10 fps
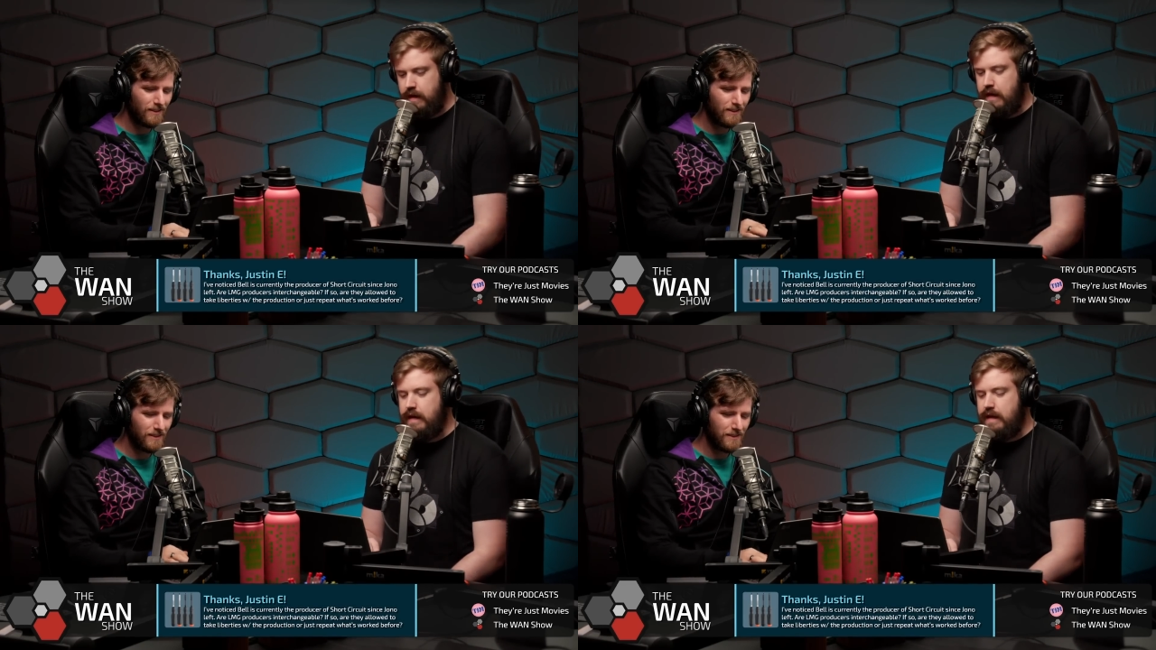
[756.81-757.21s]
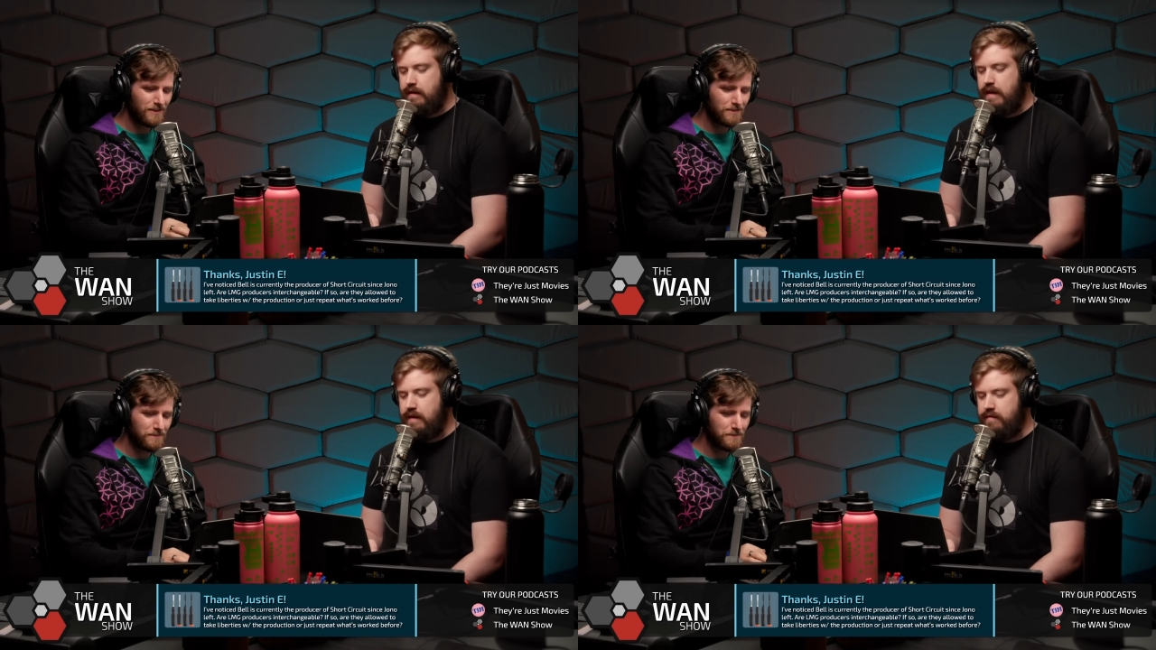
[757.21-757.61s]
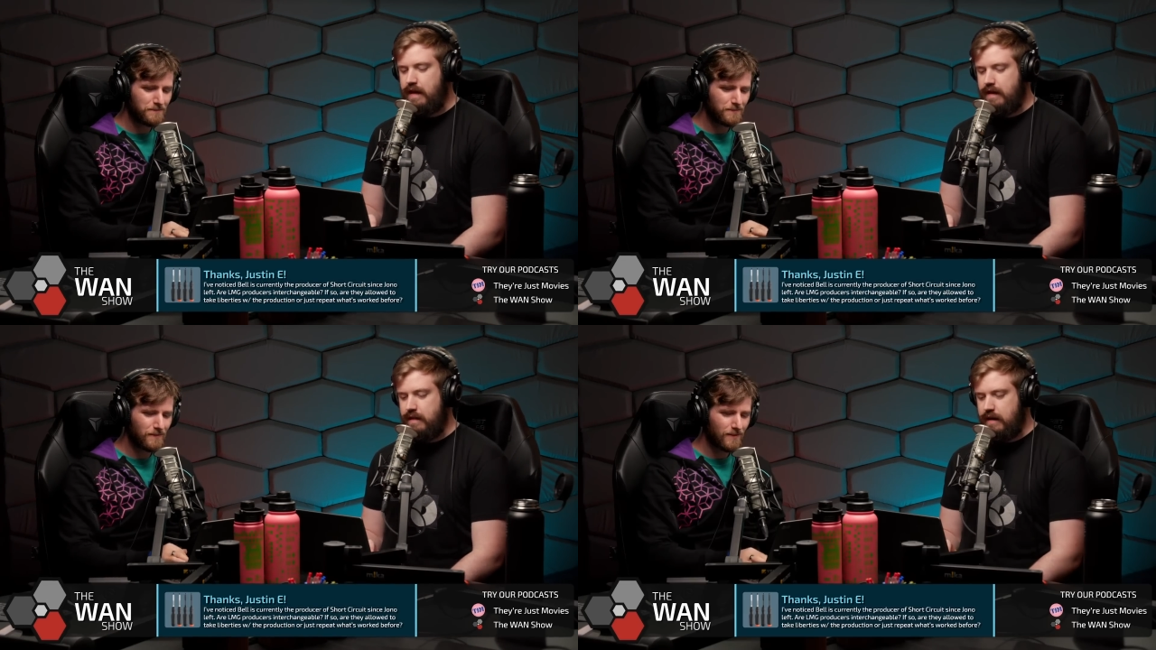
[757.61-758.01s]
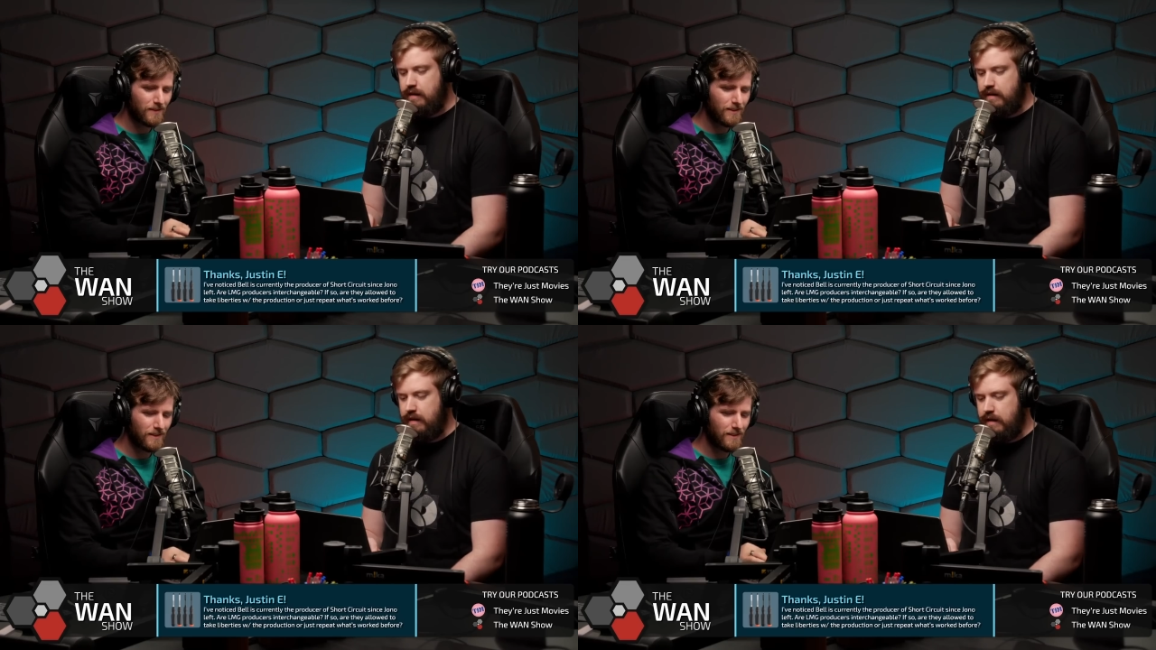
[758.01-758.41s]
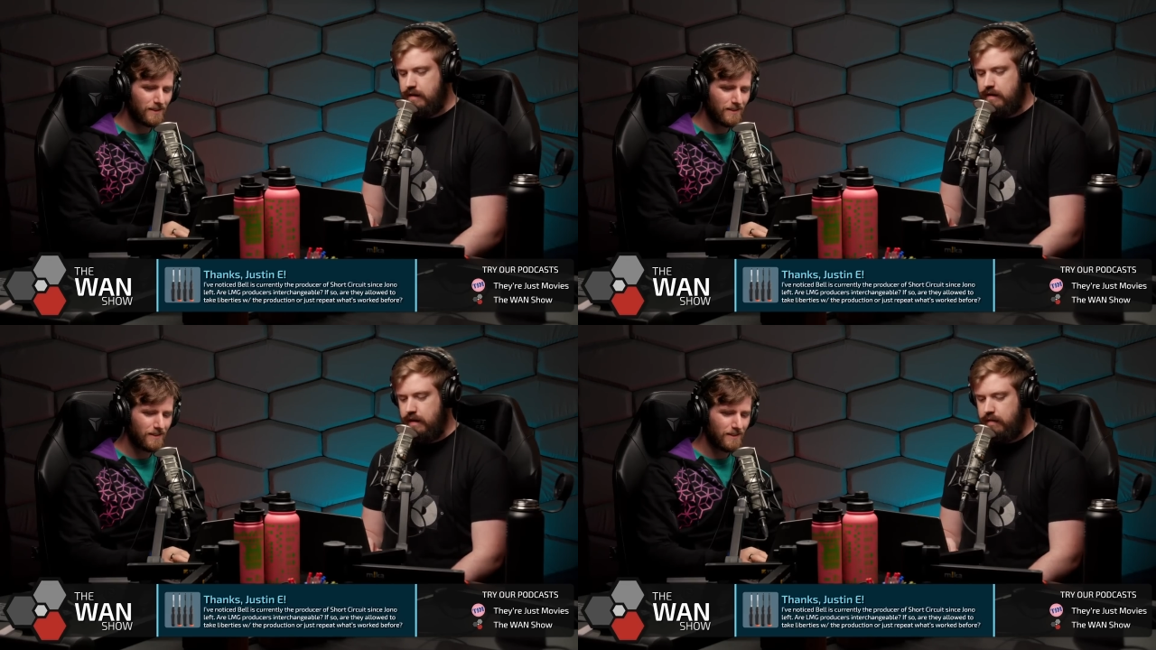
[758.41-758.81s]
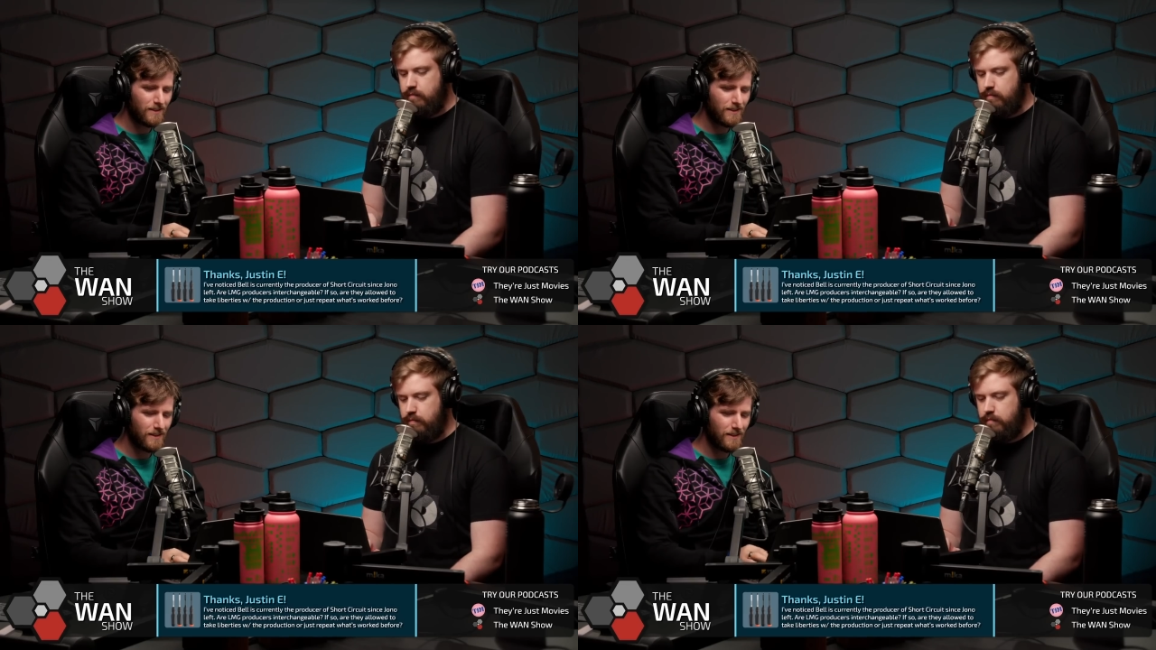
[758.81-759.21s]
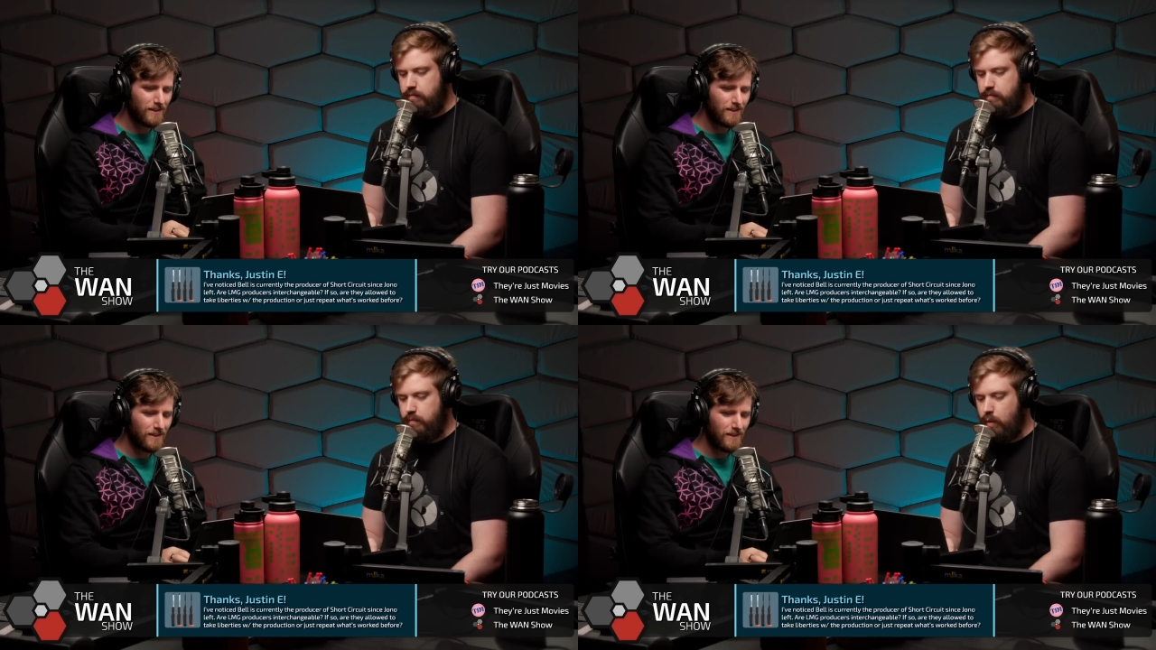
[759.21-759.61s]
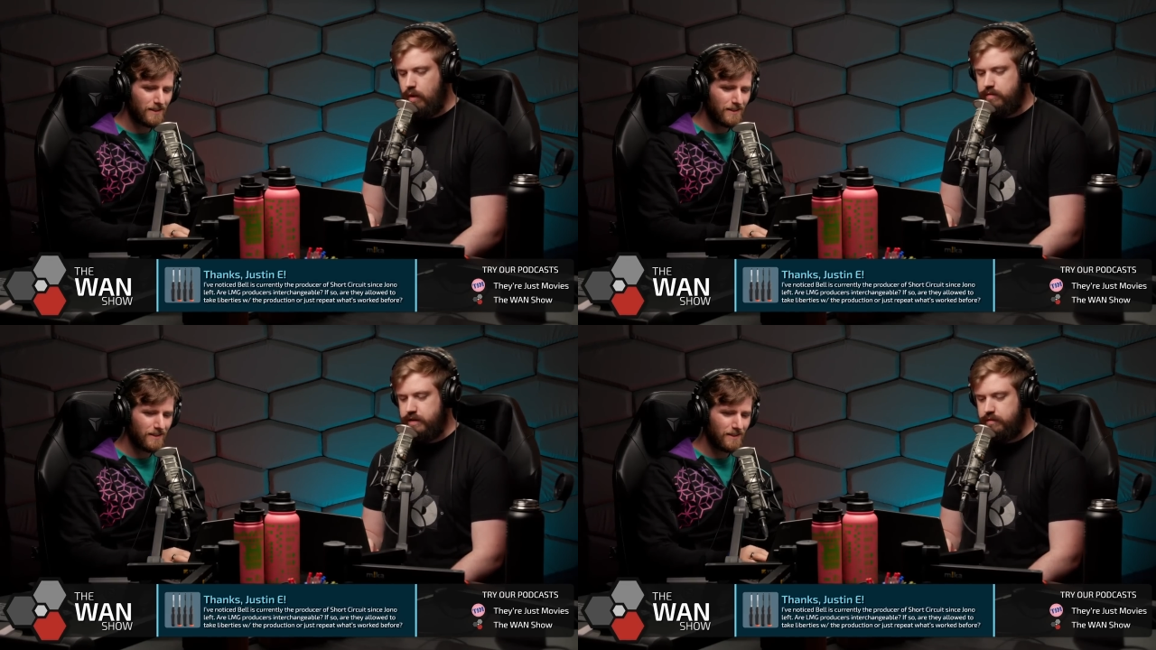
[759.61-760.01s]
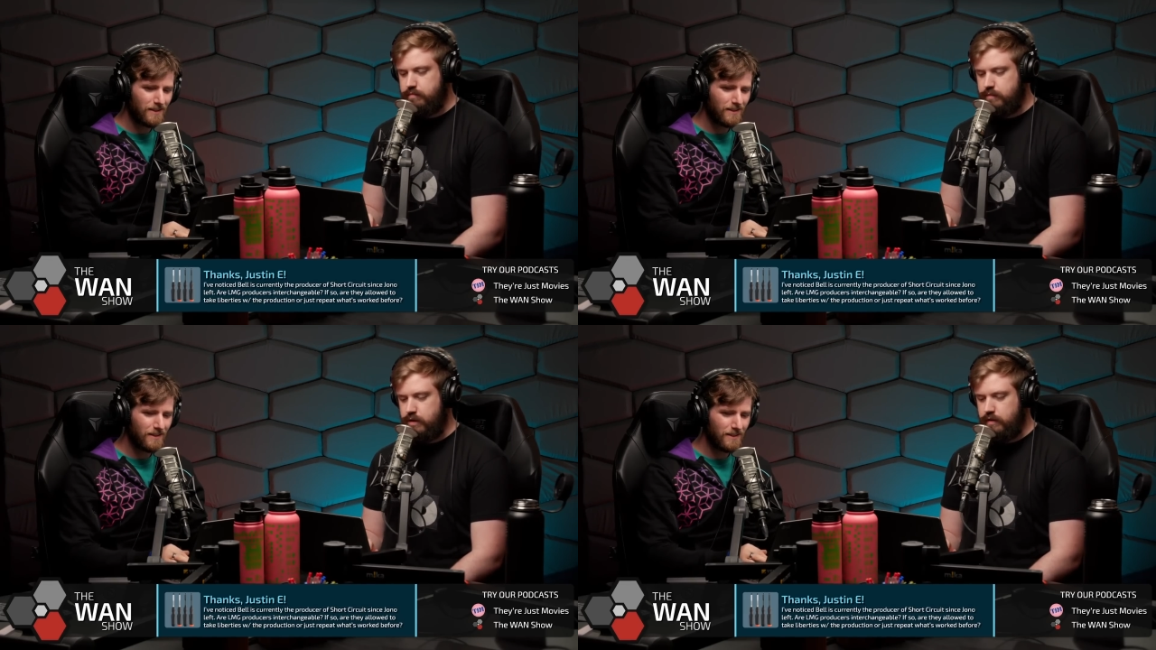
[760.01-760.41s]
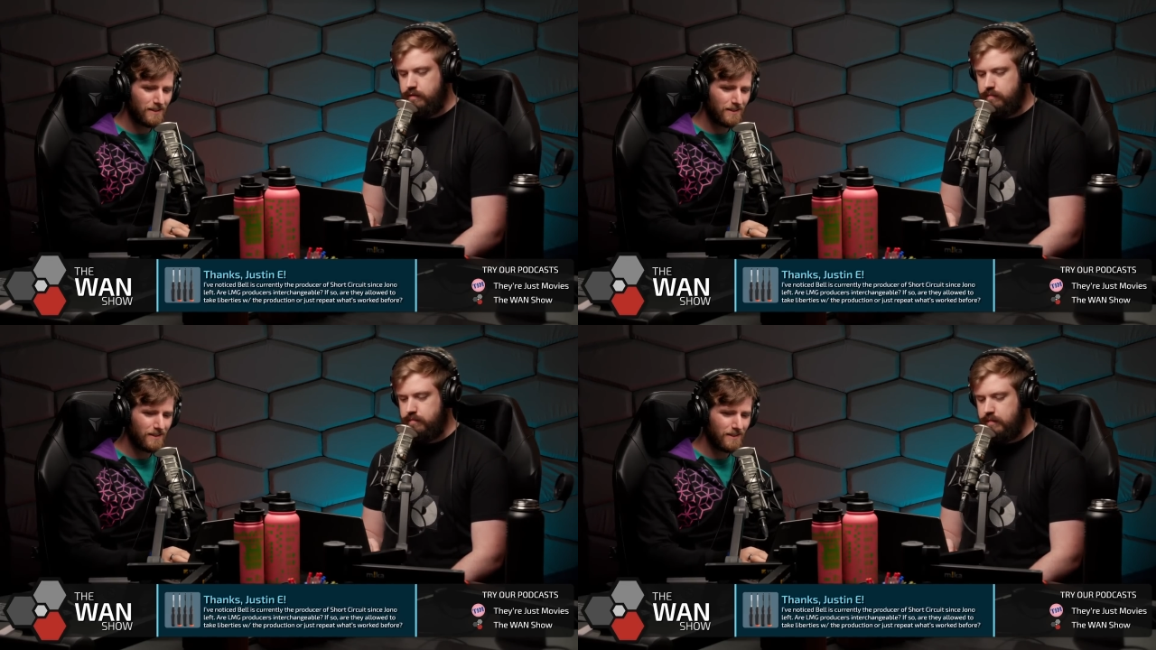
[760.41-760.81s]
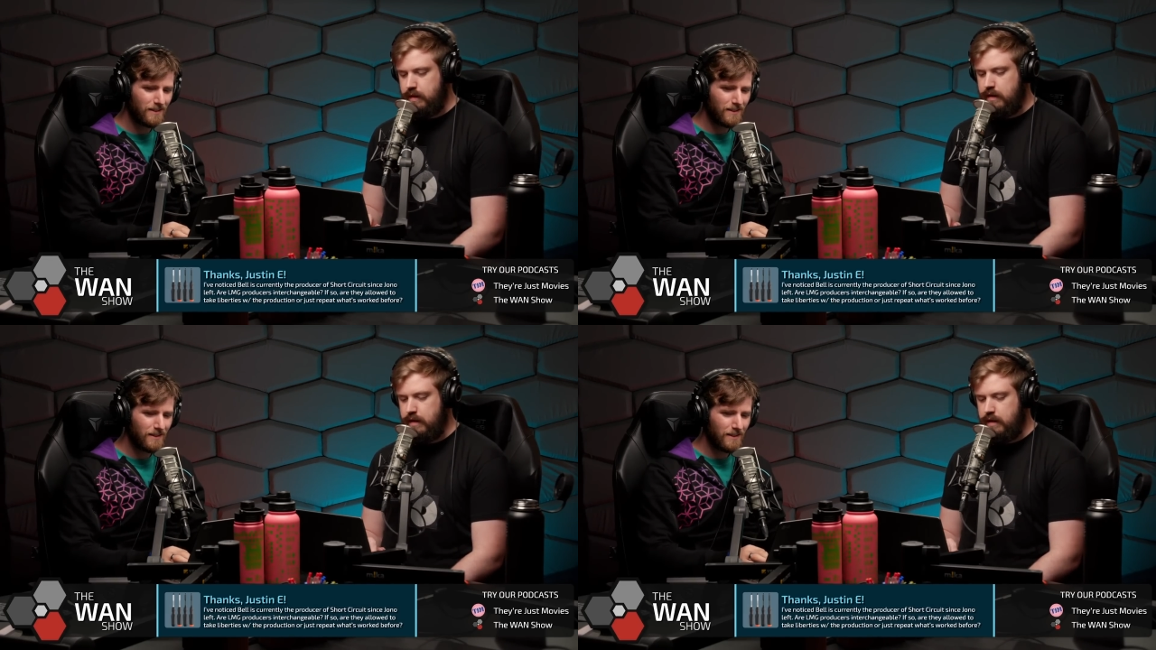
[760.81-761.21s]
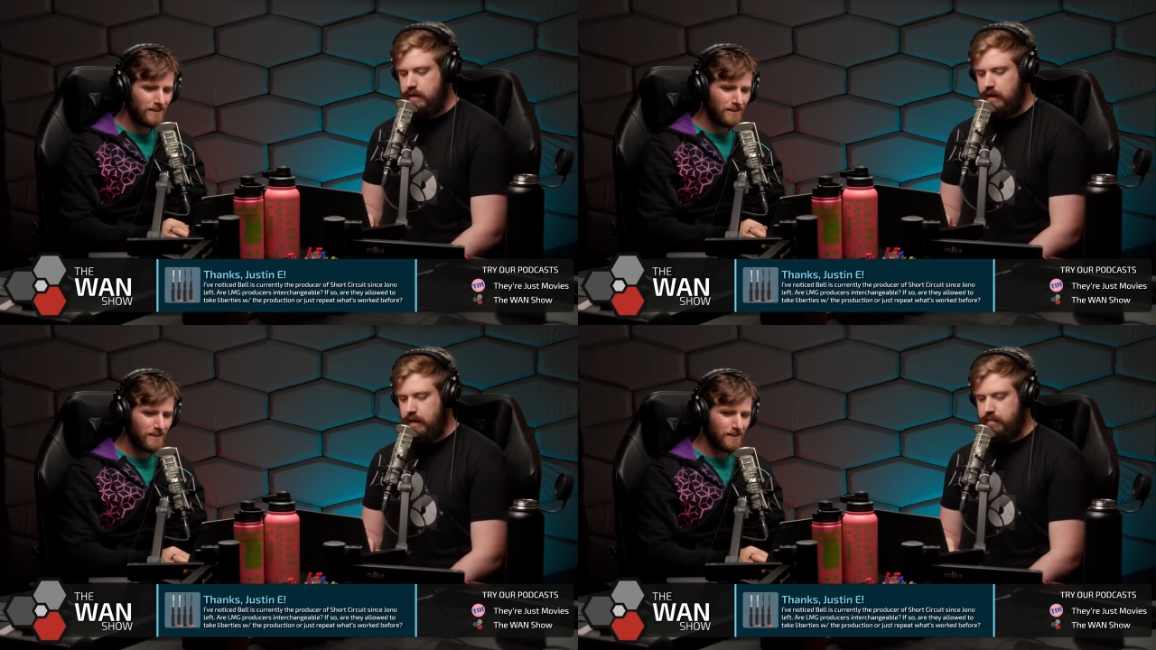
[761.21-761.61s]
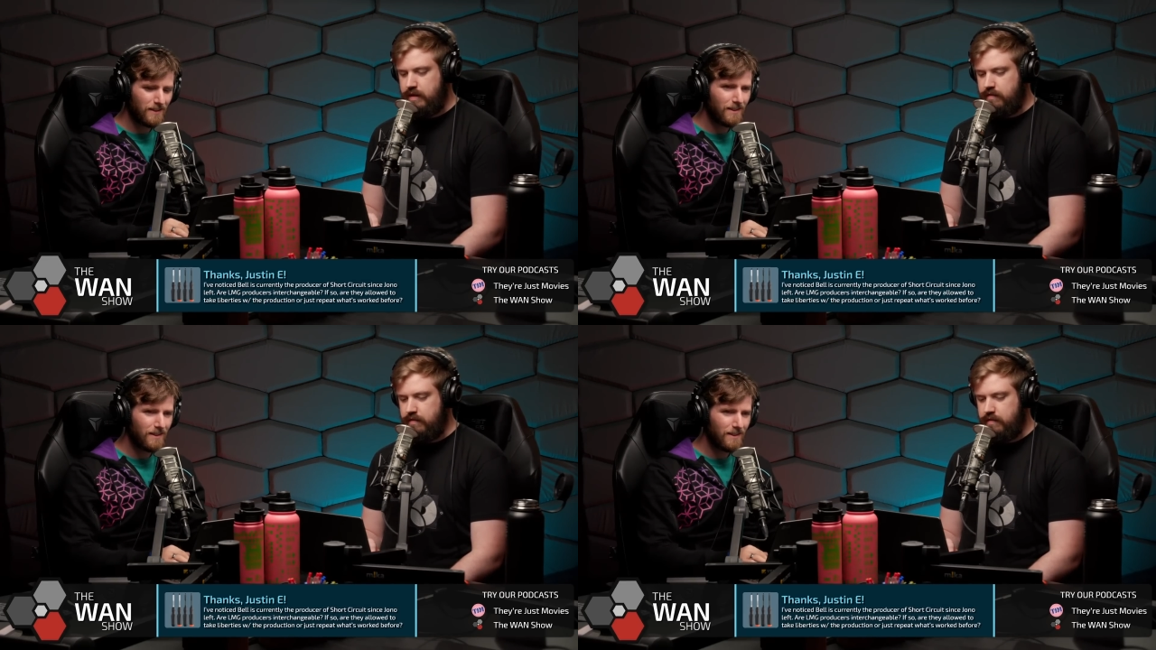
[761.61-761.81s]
Speaker 1: He he's saying that it it it won't and shouldn't. Uh, because